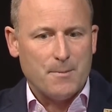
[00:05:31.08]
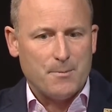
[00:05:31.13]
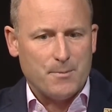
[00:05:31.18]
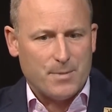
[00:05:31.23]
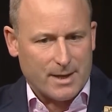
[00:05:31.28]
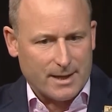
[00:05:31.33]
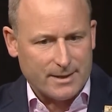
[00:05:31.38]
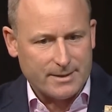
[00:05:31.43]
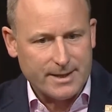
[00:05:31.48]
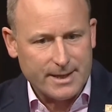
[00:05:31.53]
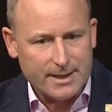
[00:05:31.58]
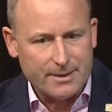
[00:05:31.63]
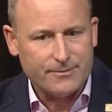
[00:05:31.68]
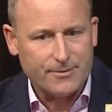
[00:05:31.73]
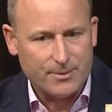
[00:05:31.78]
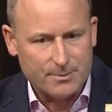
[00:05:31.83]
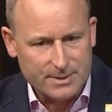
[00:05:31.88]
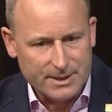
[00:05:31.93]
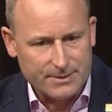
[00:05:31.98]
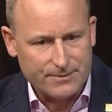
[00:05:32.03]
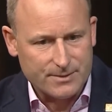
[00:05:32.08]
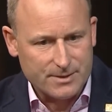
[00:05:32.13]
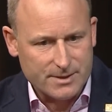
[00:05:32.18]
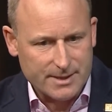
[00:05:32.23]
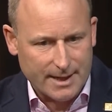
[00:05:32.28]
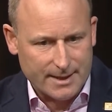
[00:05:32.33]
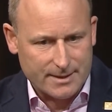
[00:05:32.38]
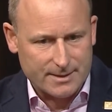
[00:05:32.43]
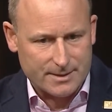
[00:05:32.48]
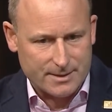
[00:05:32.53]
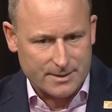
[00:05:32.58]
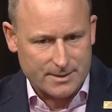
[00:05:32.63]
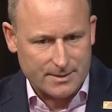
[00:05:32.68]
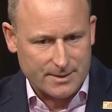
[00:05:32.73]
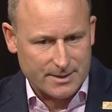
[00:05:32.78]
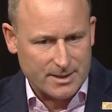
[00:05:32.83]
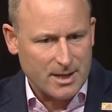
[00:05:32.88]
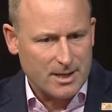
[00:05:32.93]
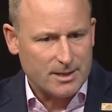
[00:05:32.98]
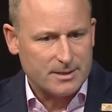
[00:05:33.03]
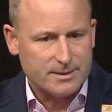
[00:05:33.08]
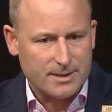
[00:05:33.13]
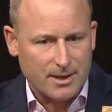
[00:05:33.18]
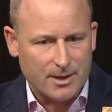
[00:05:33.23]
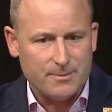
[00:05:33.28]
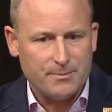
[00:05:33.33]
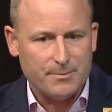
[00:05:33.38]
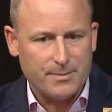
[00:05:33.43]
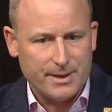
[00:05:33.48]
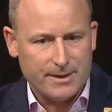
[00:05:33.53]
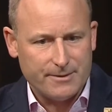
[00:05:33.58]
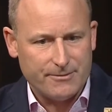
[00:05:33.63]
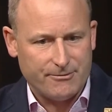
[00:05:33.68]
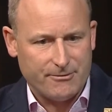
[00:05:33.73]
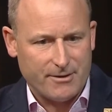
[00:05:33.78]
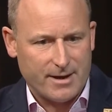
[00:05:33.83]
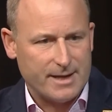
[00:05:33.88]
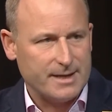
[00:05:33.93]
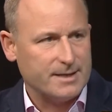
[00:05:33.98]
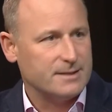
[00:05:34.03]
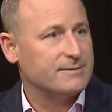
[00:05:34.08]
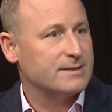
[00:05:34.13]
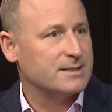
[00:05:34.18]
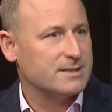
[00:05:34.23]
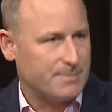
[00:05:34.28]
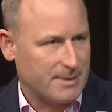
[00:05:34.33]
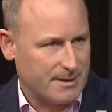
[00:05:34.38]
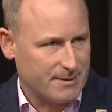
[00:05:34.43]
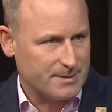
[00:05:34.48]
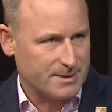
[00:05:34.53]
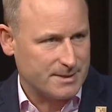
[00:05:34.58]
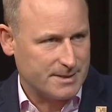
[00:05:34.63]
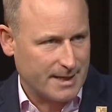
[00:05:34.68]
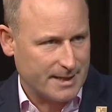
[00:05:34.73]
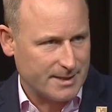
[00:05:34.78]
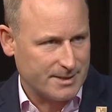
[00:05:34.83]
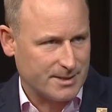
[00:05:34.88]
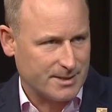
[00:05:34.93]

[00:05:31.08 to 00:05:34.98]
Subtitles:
But I think from different sectors, don't be afraid of experimentation.